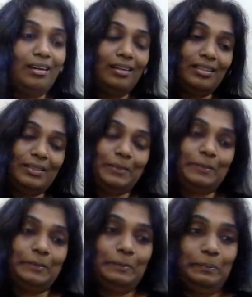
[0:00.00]

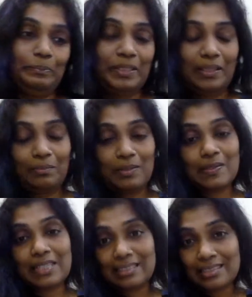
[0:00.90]
uh, but I'm
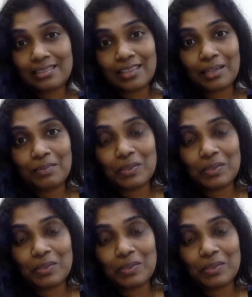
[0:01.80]
using this time